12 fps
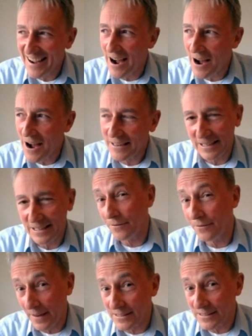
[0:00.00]

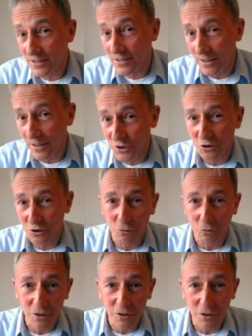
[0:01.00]
Events overtook all
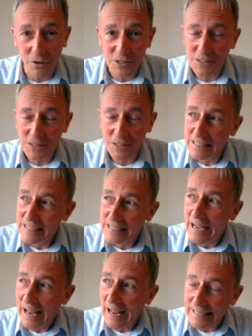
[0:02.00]
of us,
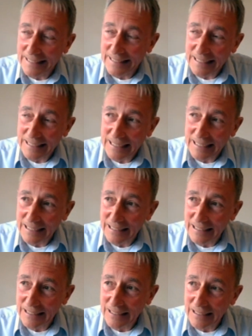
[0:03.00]
and I
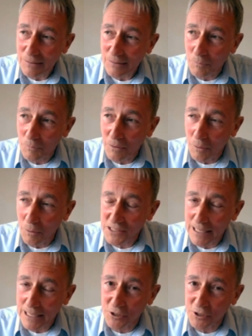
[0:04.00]
wasn't
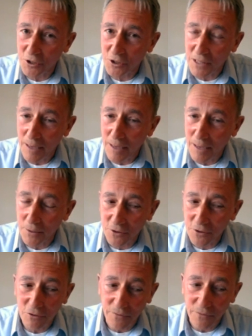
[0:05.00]
able to do that, but I do
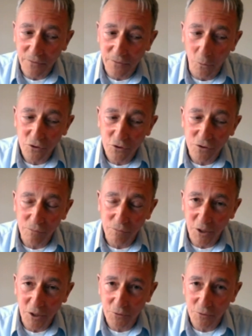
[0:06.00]
look forward to, when the
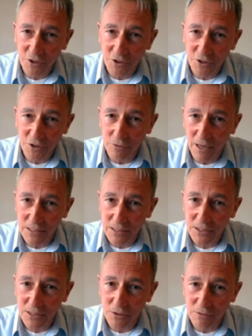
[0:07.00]
opportunity arises,
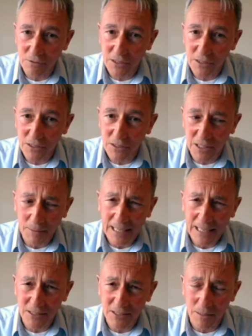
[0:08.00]
to coming down
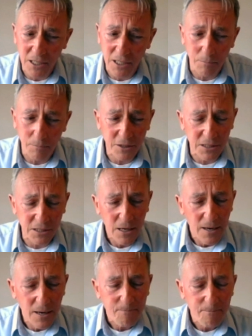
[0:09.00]
sometime, because
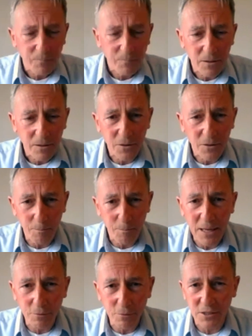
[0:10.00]
the people
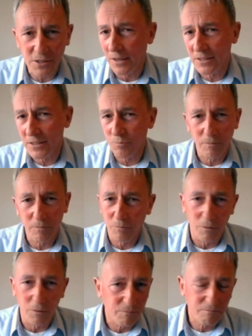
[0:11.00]
side is what
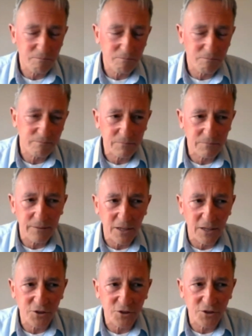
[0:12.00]

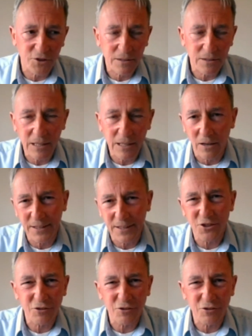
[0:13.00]
aviation and the airline industry is all